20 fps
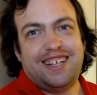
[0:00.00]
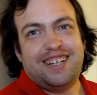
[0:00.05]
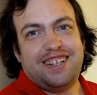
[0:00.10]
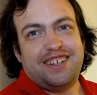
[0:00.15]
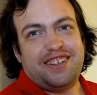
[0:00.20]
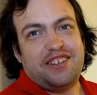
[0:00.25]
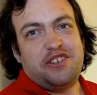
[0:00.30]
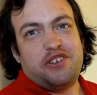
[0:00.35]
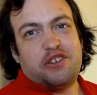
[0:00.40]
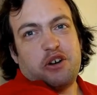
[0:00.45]

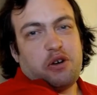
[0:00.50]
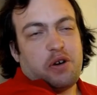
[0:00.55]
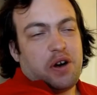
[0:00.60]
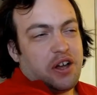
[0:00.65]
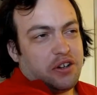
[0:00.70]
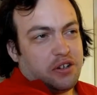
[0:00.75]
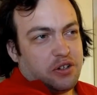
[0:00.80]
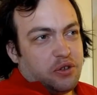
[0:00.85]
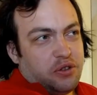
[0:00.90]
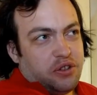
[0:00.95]
you go
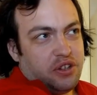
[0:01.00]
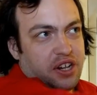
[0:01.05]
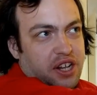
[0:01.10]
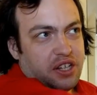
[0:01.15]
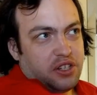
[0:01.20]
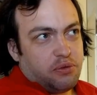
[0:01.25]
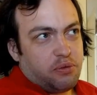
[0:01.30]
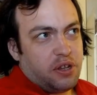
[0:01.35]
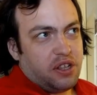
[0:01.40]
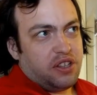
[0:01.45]
on to the
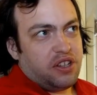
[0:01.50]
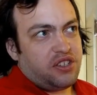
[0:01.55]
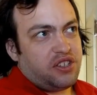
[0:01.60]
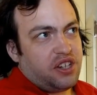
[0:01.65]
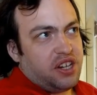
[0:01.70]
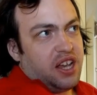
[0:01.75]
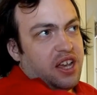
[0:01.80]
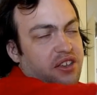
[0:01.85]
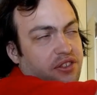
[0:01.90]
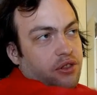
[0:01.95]
next one. That's
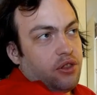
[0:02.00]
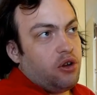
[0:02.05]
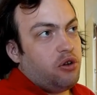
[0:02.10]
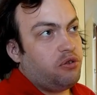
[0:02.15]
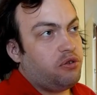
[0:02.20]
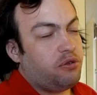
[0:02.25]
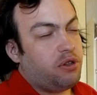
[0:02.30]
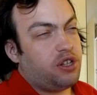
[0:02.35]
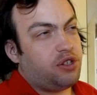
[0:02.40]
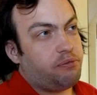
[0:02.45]
an eighth
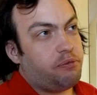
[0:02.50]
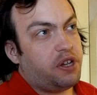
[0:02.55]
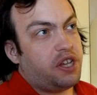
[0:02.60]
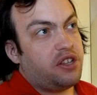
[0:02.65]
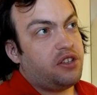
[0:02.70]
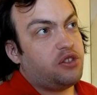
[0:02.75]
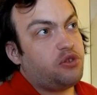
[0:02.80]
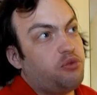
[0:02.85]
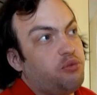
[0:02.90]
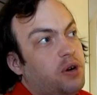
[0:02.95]
note. This
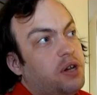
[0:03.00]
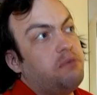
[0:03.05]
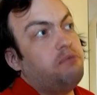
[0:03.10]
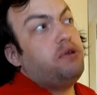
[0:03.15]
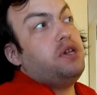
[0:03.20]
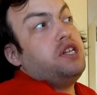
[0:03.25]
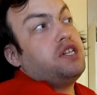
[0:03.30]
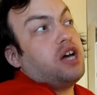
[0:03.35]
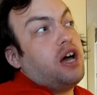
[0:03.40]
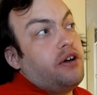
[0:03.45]
begins one
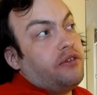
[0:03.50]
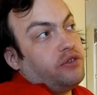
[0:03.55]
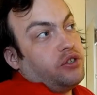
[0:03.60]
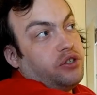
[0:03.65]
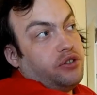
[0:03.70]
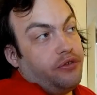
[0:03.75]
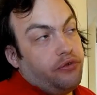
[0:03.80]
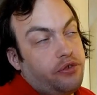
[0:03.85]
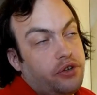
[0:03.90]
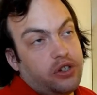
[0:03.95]
beat after the
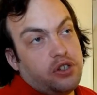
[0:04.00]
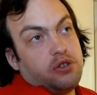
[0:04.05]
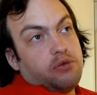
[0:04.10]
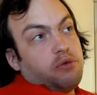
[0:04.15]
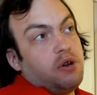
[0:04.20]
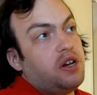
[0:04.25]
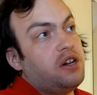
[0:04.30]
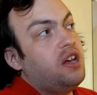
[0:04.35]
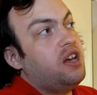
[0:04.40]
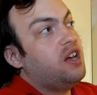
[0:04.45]
first
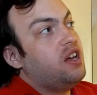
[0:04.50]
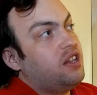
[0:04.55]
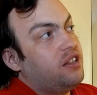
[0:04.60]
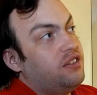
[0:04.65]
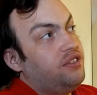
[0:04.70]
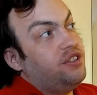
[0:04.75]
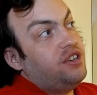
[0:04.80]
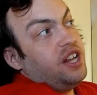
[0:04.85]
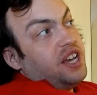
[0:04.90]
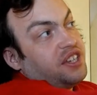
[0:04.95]
one.
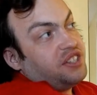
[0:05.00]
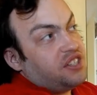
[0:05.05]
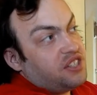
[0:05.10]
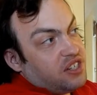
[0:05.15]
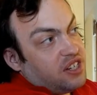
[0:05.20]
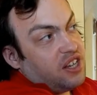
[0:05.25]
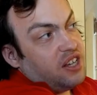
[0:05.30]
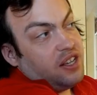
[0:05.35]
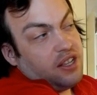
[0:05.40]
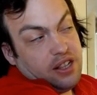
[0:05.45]
The
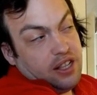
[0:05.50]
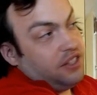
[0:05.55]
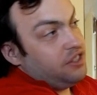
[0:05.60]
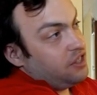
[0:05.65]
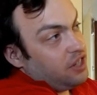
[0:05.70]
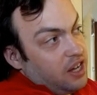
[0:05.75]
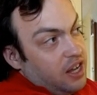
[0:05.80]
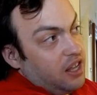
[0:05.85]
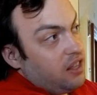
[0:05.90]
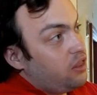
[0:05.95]
next, let's
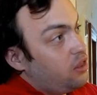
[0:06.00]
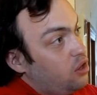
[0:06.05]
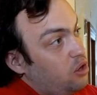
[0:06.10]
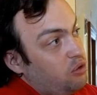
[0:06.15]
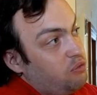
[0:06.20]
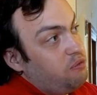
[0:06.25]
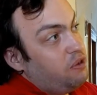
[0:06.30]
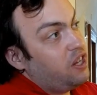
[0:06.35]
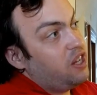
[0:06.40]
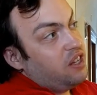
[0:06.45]
say, eighth
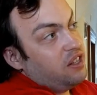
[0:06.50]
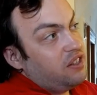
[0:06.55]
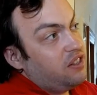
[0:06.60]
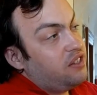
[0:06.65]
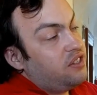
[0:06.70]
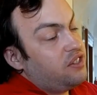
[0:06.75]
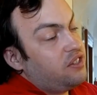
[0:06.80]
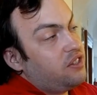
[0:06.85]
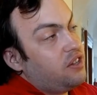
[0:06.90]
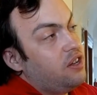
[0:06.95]
note
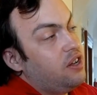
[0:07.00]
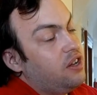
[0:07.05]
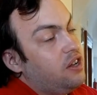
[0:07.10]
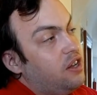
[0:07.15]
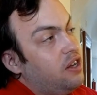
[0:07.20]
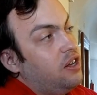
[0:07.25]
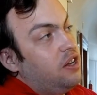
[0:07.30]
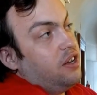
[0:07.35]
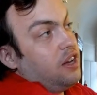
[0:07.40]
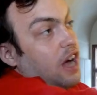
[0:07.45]
begins
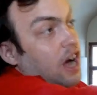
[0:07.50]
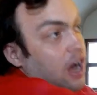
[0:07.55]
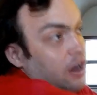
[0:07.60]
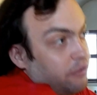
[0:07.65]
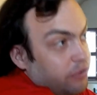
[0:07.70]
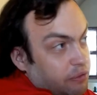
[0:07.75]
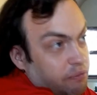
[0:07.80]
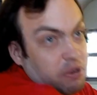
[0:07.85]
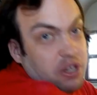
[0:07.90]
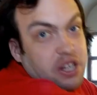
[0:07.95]

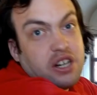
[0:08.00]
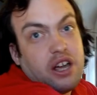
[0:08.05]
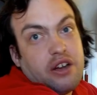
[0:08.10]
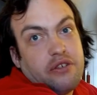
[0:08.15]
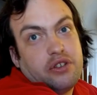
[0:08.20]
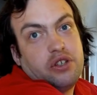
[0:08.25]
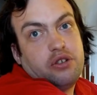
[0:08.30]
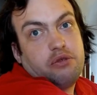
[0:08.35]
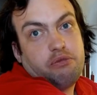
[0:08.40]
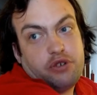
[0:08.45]
half a beat
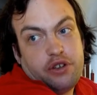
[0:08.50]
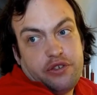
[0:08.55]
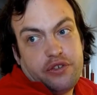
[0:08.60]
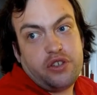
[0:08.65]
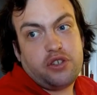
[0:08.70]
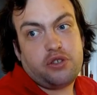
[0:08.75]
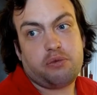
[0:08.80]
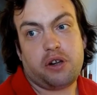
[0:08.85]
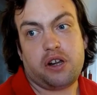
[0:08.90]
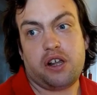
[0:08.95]
after the
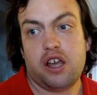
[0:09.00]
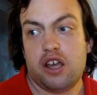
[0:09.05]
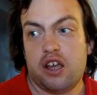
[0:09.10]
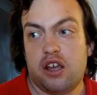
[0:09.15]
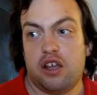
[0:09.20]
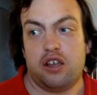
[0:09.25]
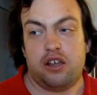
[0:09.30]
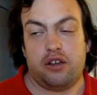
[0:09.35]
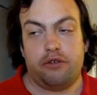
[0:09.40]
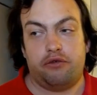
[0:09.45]
previous one.
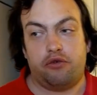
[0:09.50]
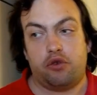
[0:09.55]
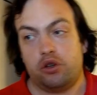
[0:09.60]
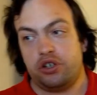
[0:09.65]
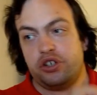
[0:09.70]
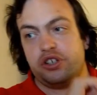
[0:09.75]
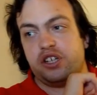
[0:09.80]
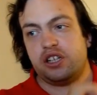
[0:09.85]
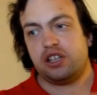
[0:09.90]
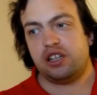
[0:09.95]

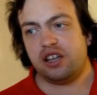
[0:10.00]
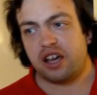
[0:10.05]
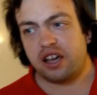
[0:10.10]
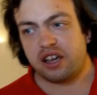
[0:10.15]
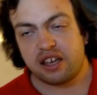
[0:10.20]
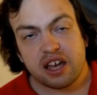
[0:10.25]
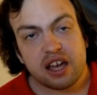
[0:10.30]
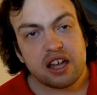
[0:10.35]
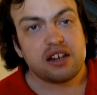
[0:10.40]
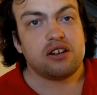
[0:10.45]
Fortunately,
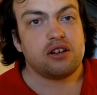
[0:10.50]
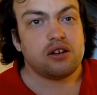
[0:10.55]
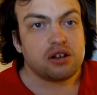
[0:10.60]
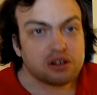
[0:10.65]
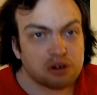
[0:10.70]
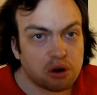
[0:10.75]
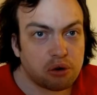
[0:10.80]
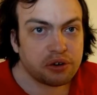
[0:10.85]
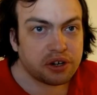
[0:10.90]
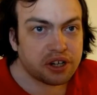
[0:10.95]
again,
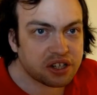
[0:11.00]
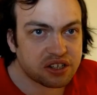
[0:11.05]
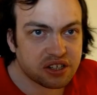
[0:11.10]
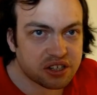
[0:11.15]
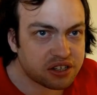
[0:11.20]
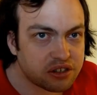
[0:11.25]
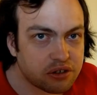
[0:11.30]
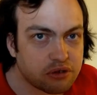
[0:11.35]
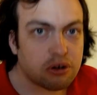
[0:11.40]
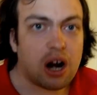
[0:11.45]

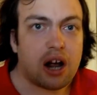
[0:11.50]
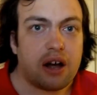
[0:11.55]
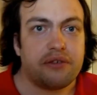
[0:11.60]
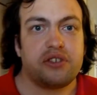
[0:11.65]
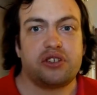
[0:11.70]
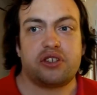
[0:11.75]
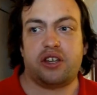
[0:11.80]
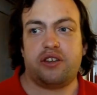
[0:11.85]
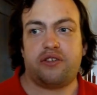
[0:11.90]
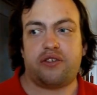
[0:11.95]
oriented
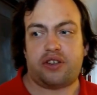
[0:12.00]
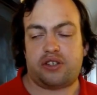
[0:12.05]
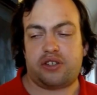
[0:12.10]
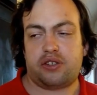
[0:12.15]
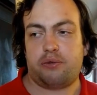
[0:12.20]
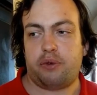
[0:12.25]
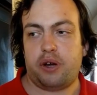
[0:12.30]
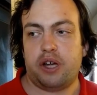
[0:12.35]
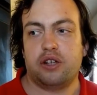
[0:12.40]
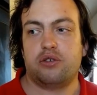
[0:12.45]
graphs give us
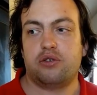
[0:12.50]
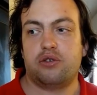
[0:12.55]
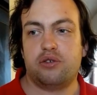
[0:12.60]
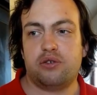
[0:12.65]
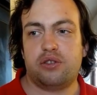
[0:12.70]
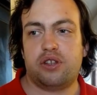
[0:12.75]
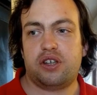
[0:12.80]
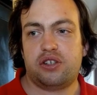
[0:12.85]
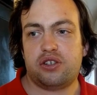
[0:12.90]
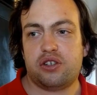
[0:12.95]
a way to do
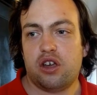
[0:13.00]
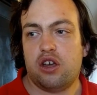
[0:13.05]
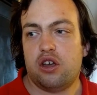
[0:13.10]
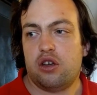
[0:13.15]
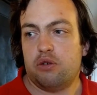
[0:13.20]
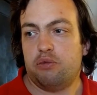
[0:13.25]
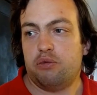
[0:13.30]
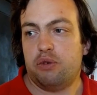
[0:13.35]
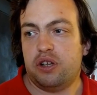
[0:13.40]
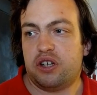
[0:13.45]
this.
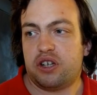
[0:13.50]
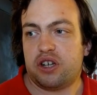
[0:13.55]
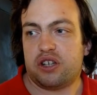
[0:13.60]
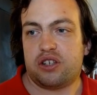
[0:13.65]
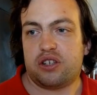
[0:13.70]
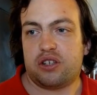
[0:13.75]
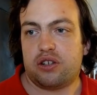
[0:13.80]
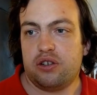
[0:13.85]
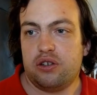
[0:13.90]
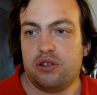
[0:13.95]
We
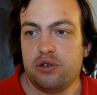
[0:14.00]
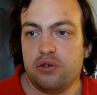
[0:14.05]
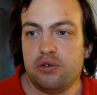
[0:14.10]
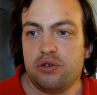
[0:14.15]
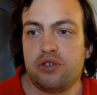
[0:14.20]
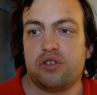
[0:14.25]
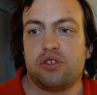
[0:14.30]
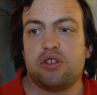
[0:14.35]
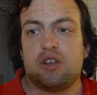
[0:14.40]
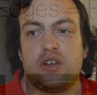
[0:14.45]
just
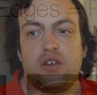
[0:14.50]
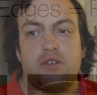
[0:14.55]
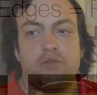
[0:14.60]
use